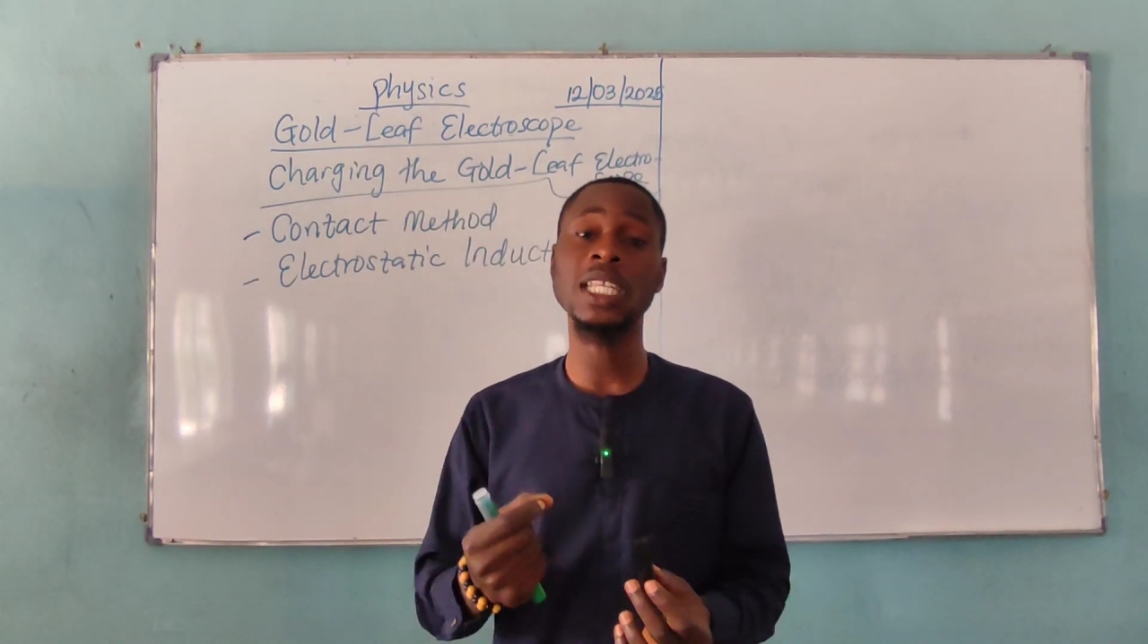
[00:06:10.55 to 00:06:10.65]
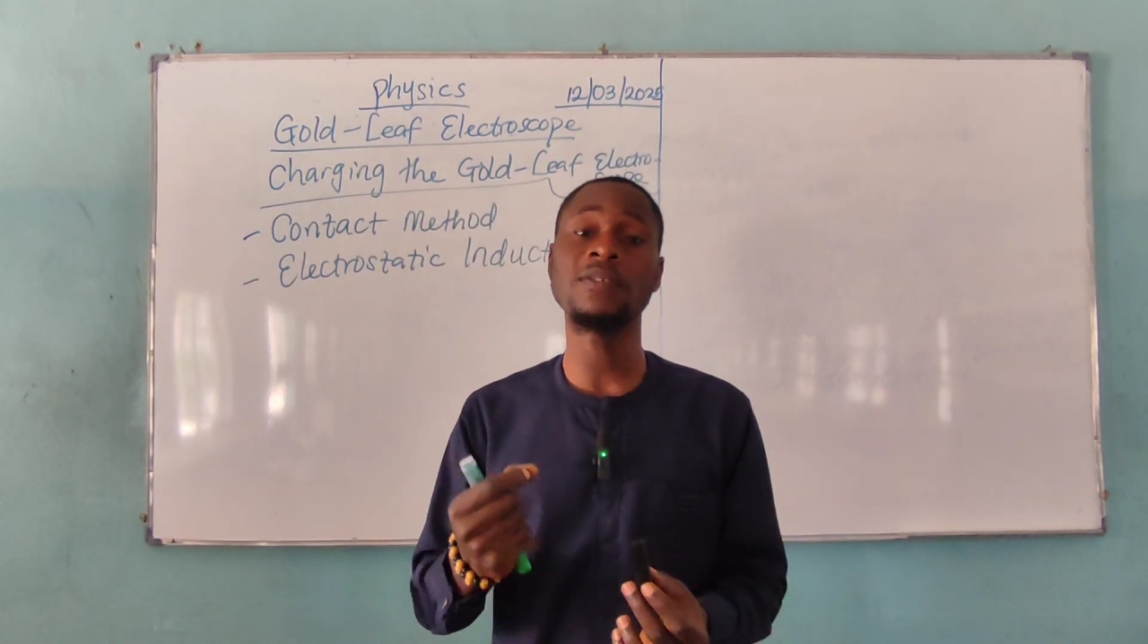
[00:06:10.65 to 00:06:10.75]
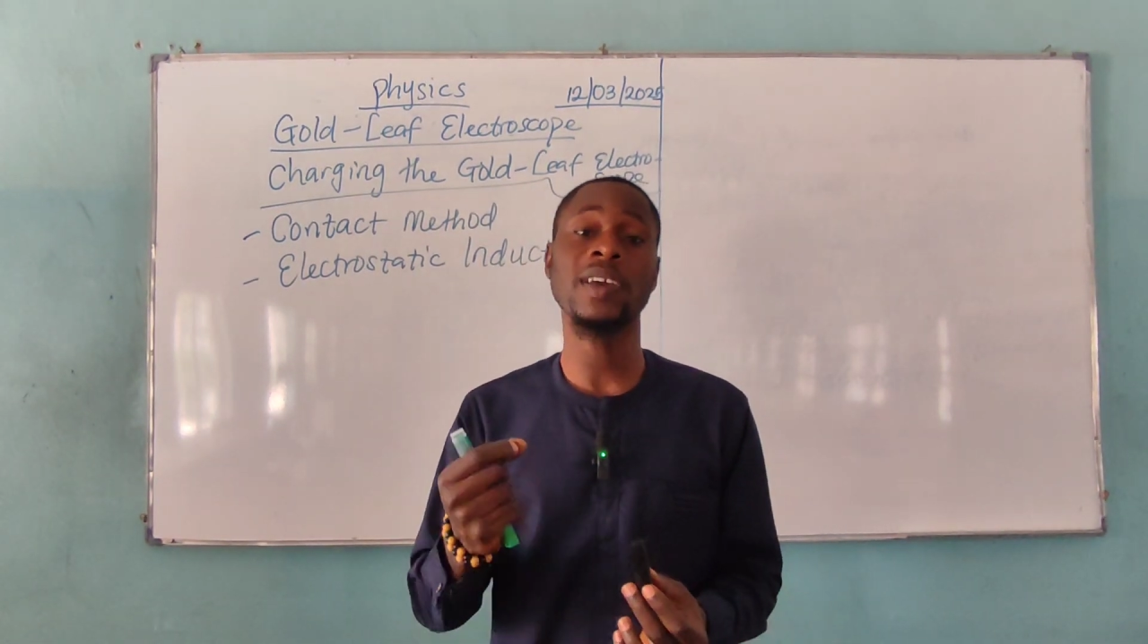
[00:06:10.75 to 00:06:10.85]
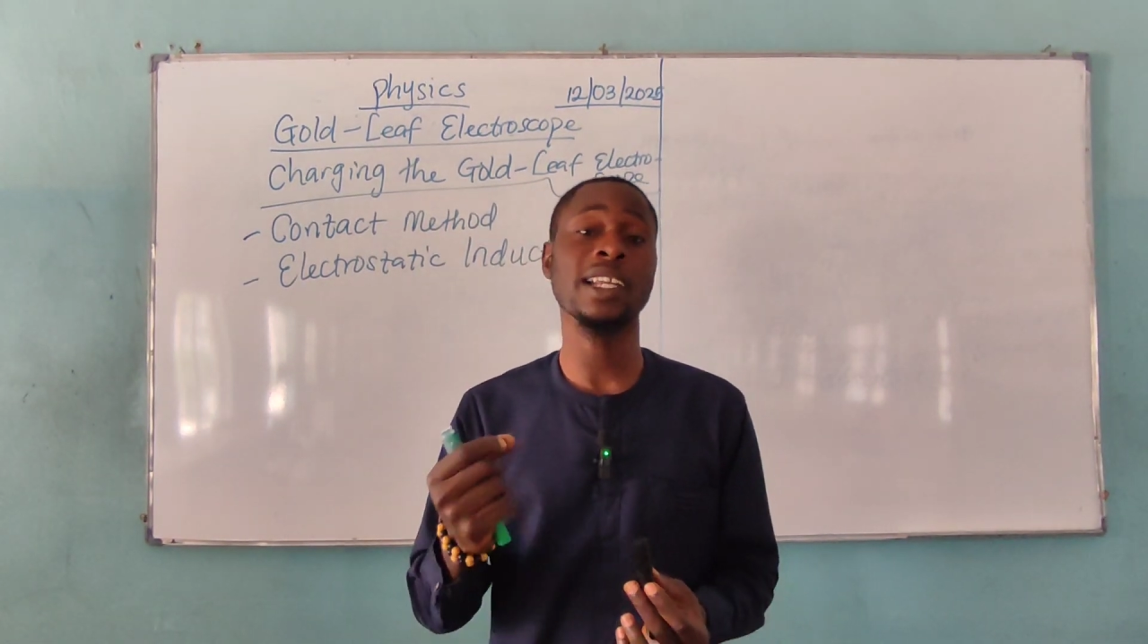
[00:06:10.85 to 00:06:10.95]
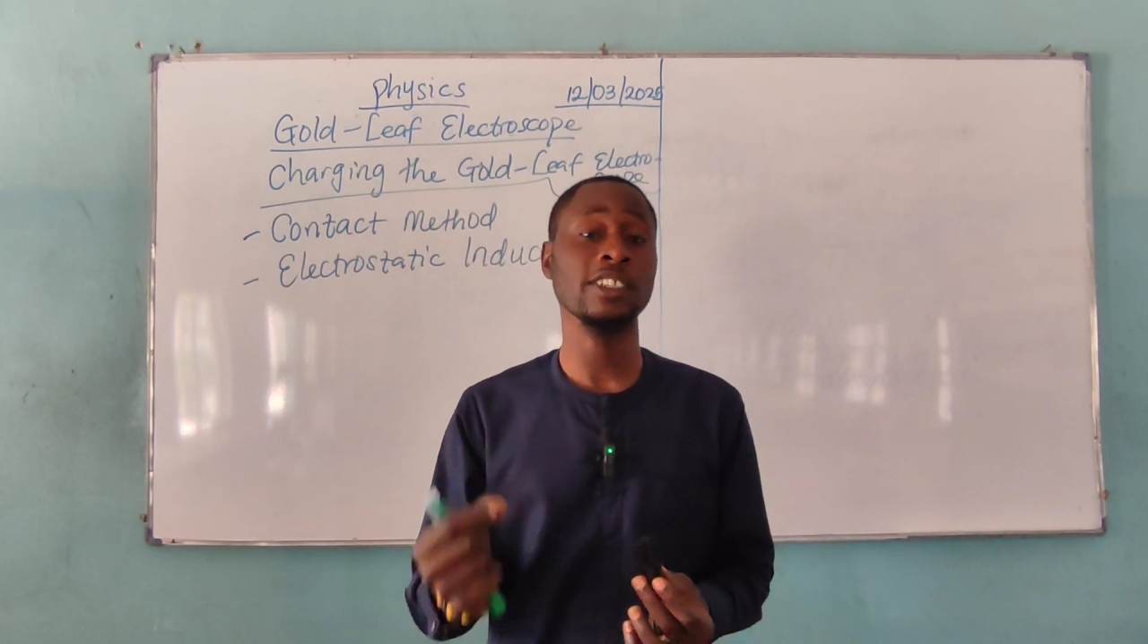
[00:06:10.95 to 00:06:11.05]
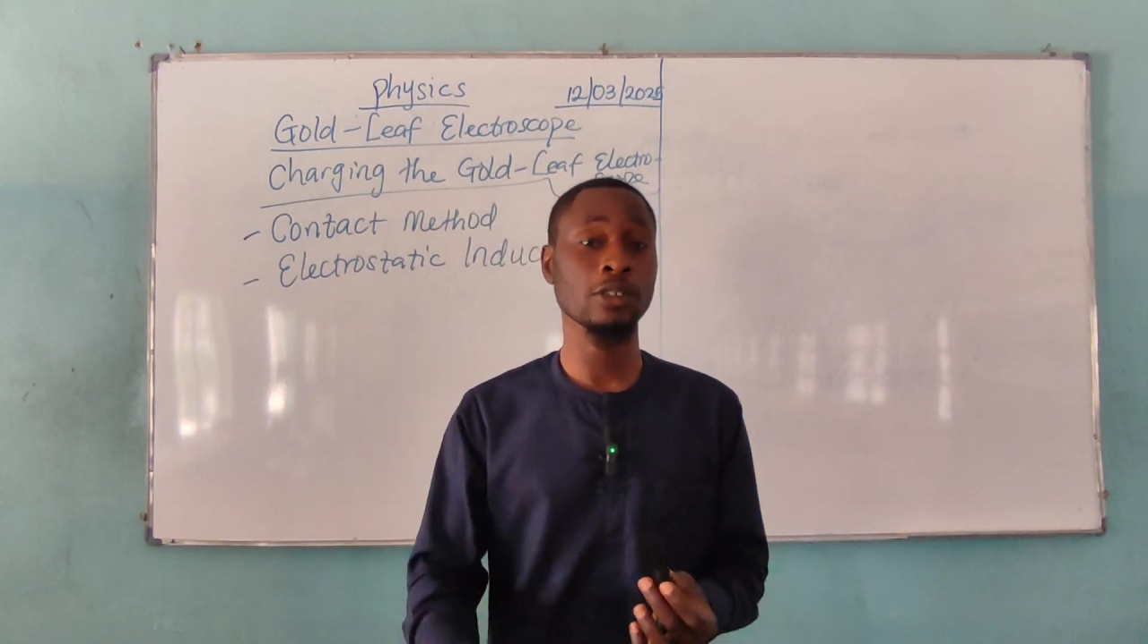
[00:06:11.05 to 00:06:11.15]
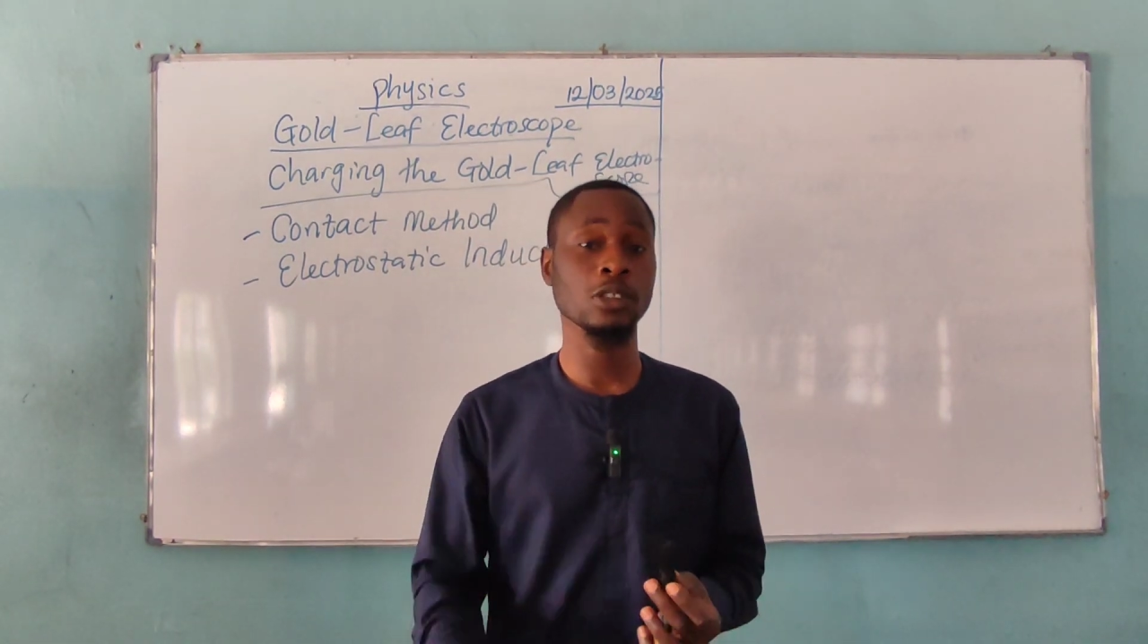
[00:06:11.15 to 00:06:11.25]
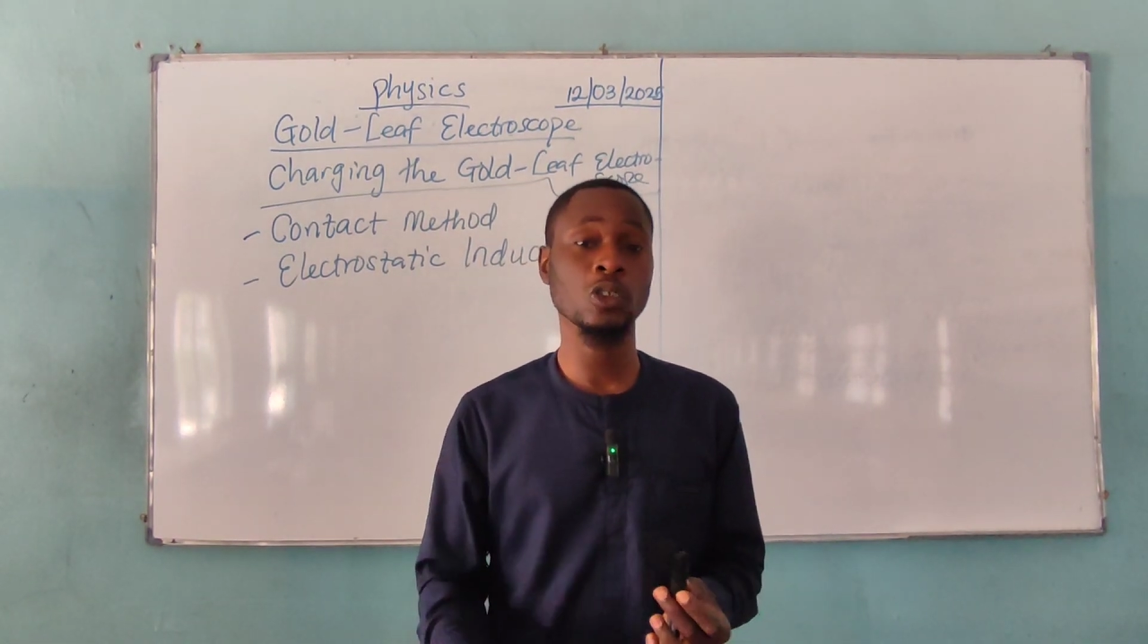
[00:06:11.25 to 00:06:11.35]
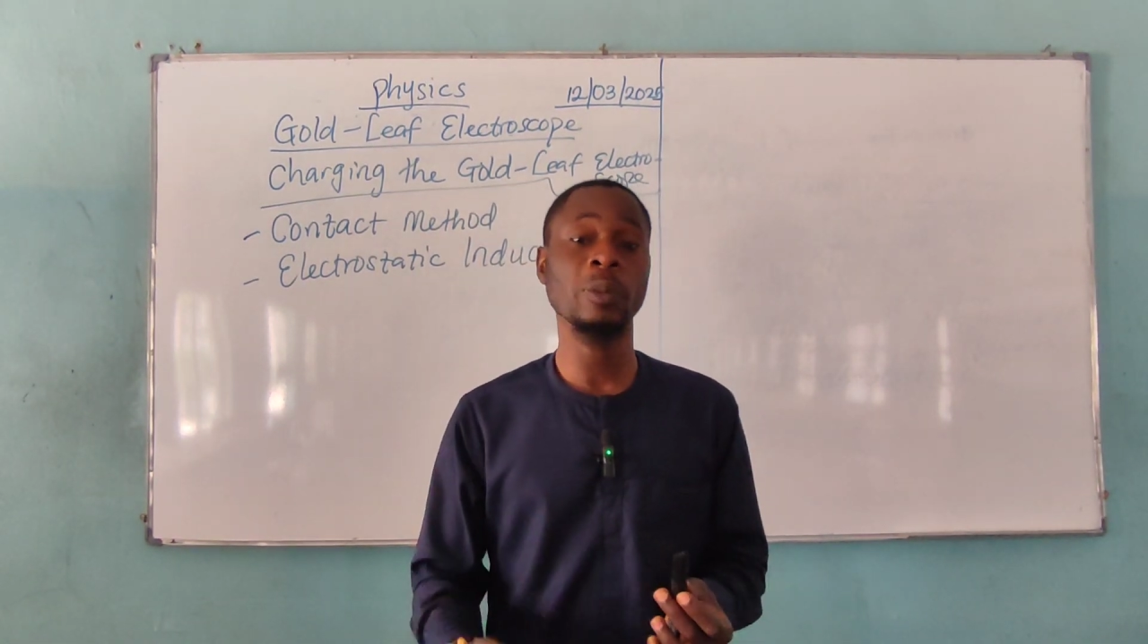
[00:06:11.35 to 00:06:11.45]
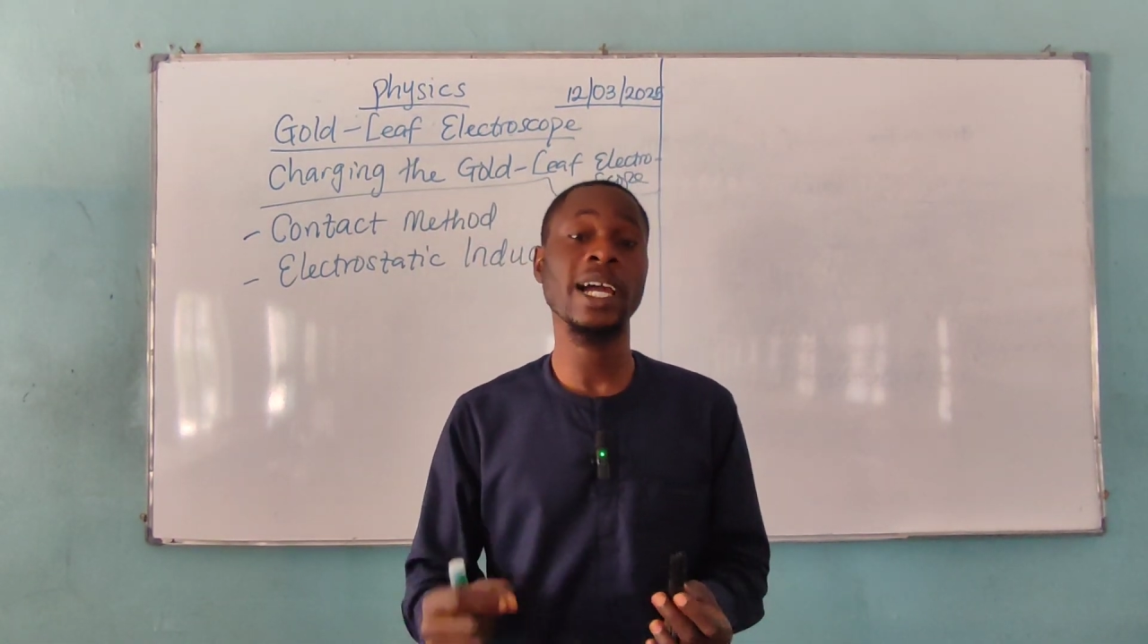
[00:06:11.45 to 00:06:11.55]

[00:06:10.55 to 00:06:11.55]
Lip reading: leaf electroscope.